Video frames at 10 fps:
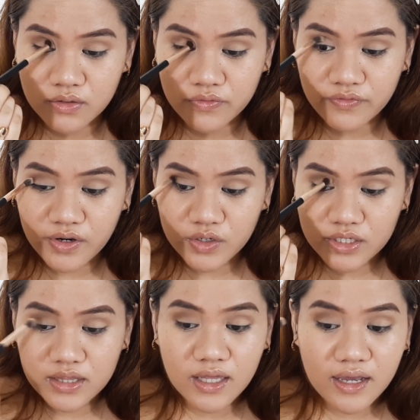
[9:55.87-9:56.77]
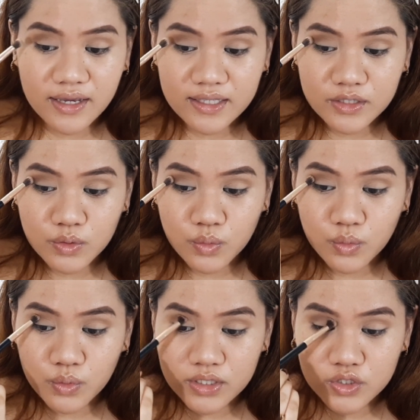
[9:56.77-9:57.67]
Very light
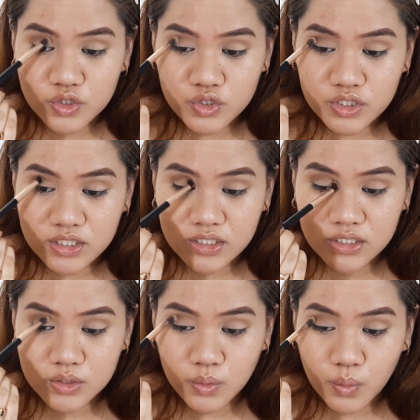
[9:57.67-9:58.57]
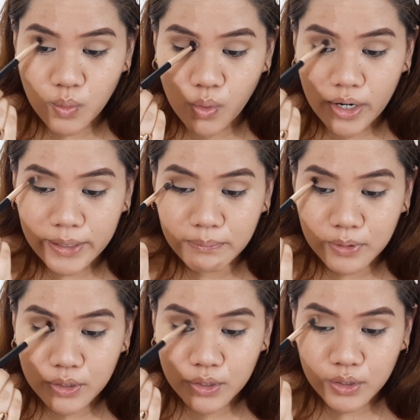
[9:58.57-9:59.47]
windshield
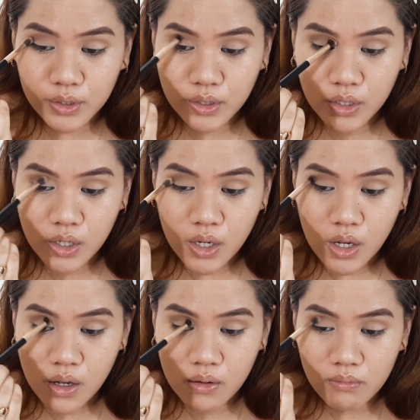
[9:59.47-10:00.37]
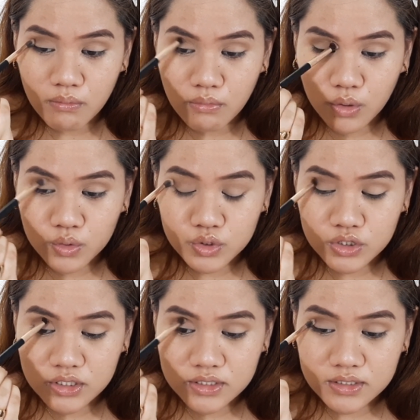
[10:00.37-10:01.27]
wiper
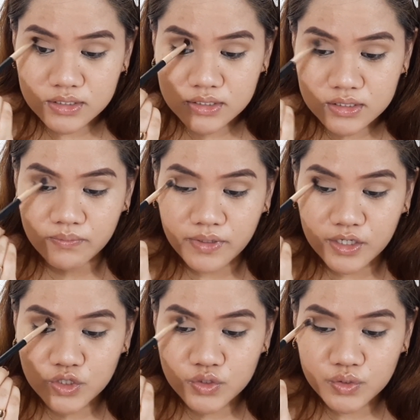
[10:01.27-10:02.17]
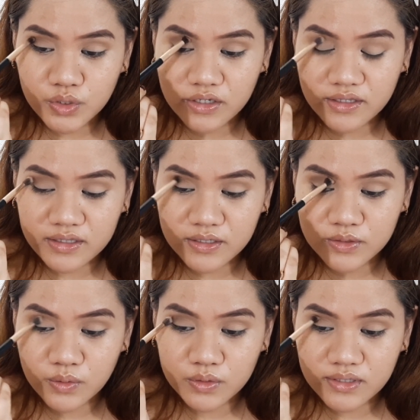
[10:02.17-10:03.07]
motions. Make sure that you don't